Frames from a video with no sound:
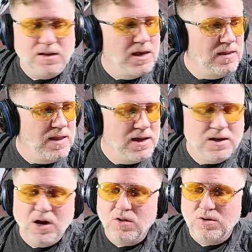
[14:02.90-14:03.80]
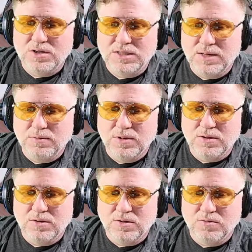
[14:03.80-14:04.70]
getting that color to
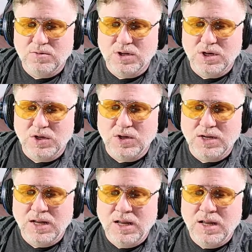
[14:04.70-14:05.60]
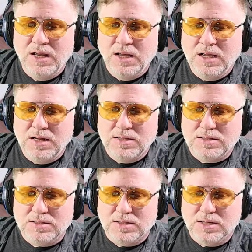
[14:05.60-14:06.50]
separate really good.
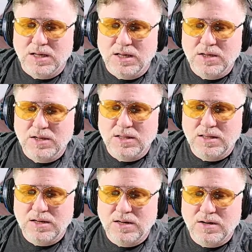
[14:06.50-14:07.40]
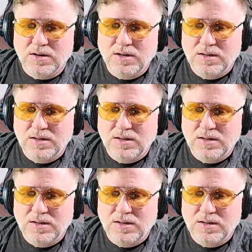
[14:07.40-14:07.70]
It's looking good there.